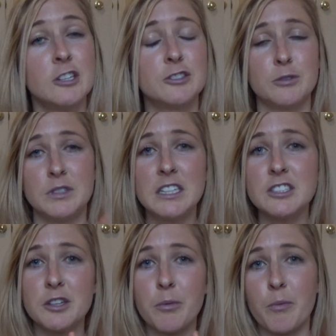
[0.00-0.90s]
So
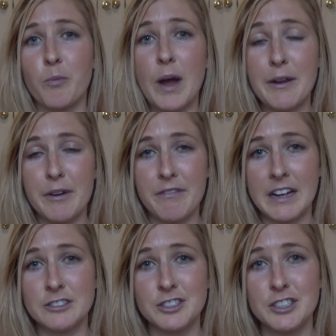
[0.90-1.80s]
ditch the white
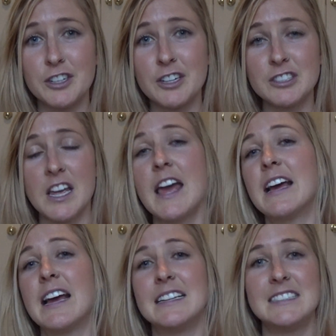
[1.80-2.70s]
refined sugars
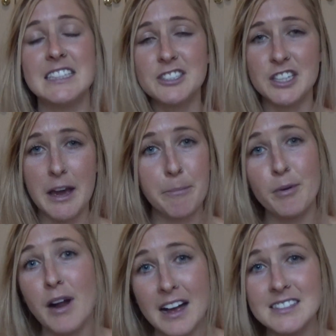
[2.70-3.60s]
and ditch that
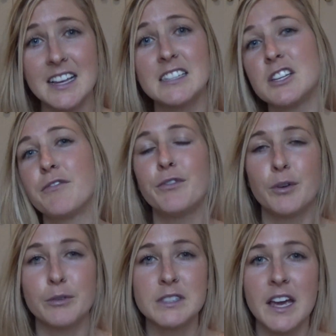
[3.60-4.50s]
processed
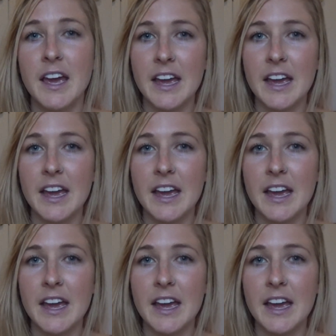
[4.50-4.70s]
foods.